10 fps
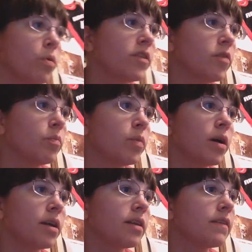Once
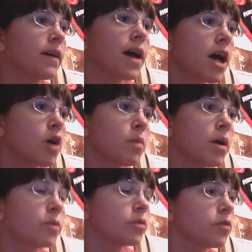upon a time
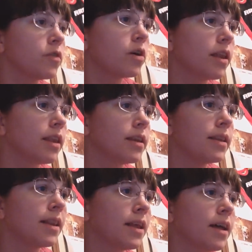I was falling in